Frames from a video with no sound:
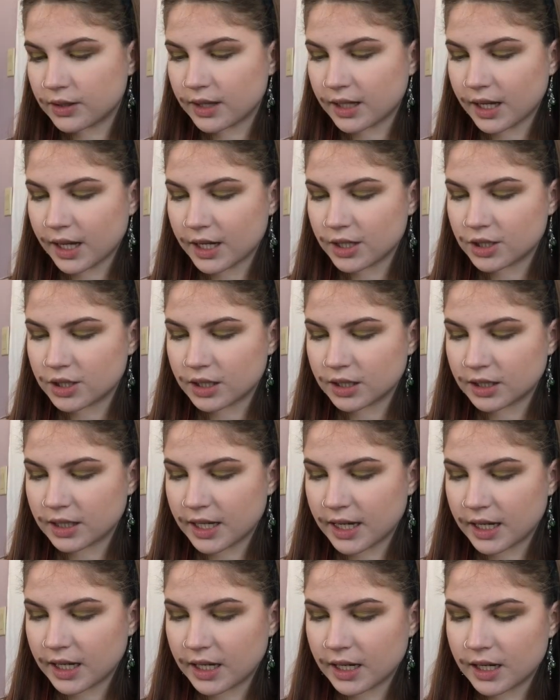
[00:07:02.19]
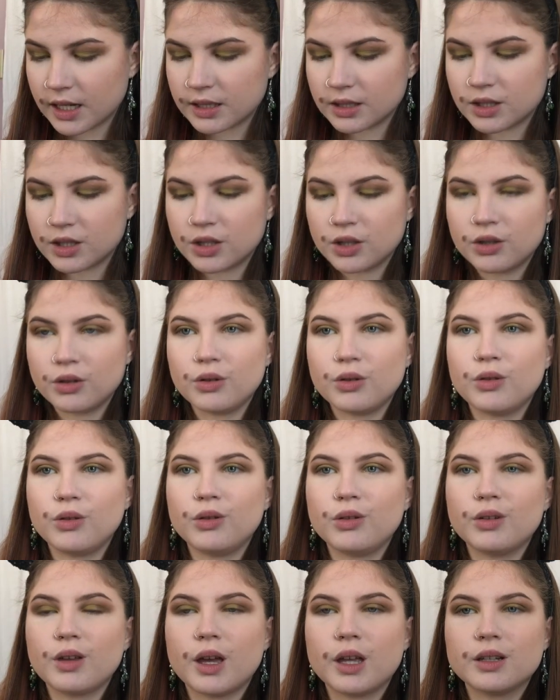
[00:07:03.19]
You think I should like
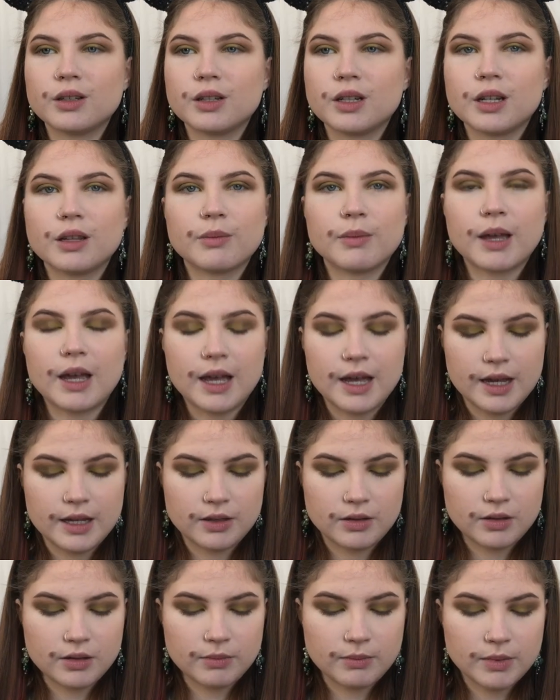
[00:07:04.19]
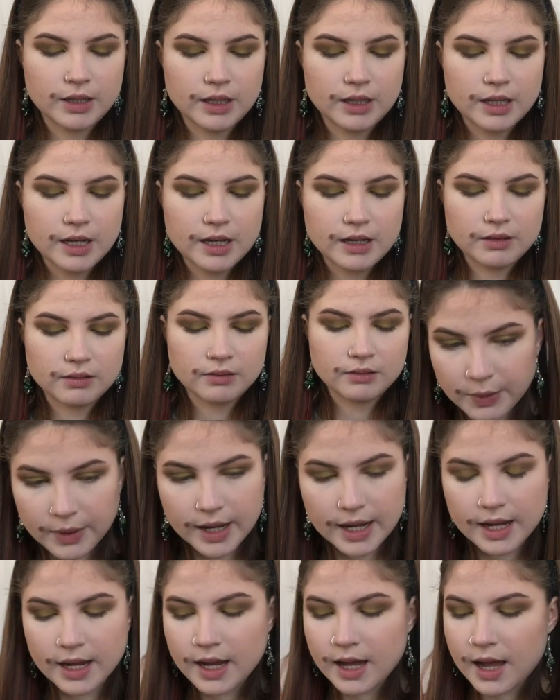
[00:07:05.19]
do underneath my eyes or something like that?
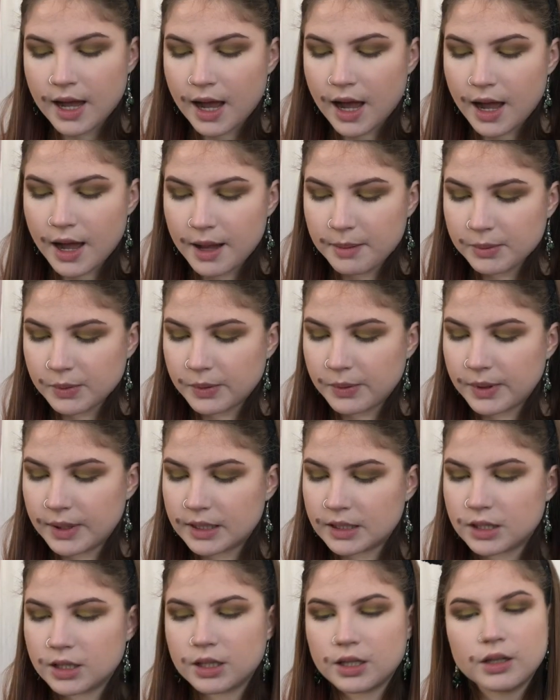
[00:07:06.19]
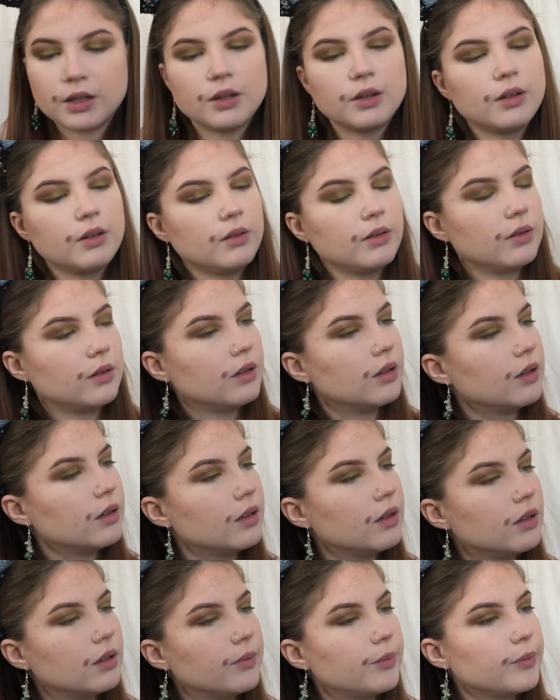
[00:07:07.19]
Okay, I'm going to
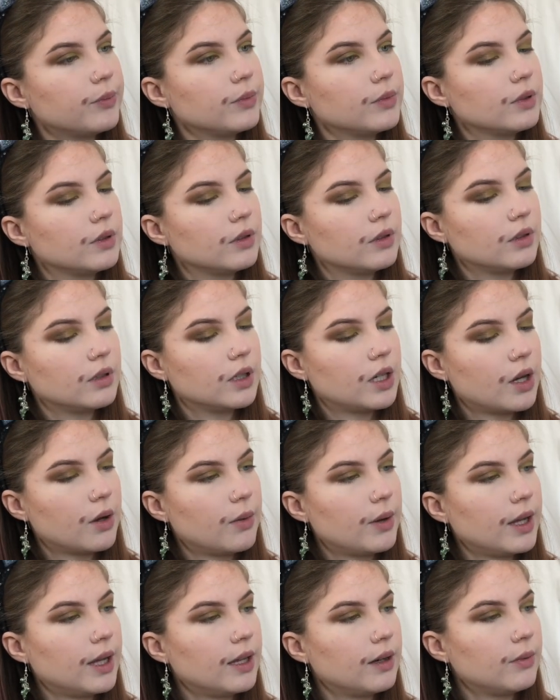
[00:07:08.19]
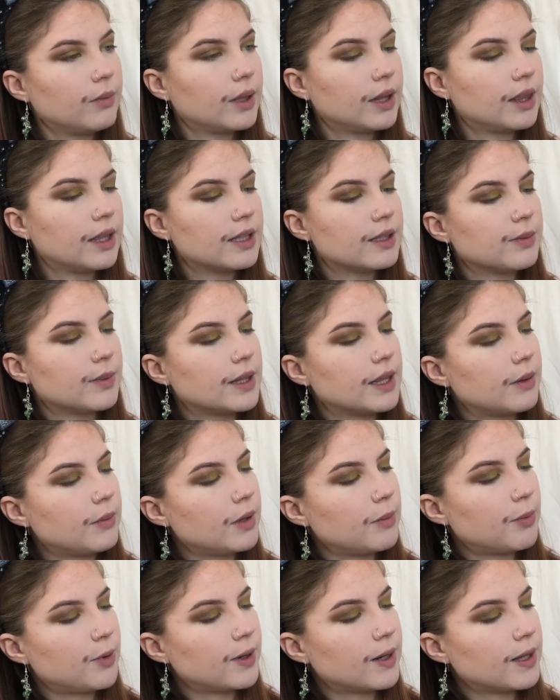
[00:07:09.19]
go in with this one that
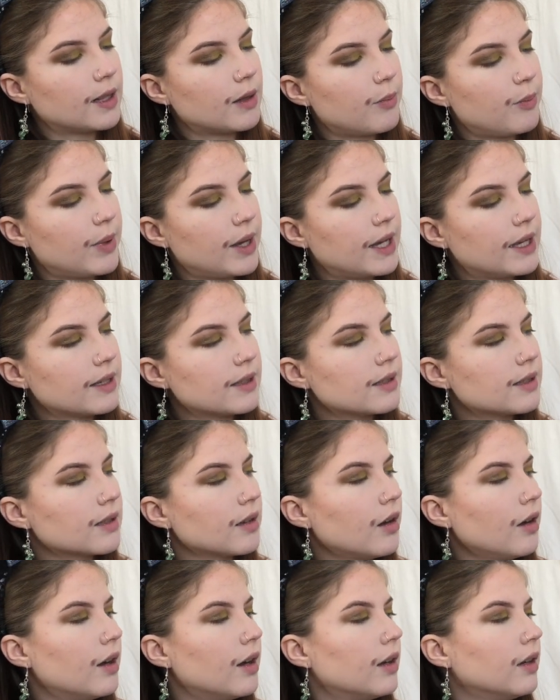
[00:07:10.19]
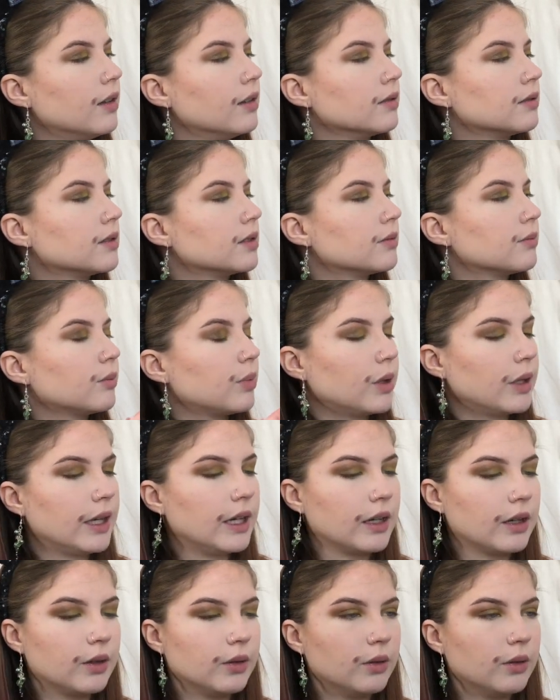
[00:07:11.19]
we put on the base called Play It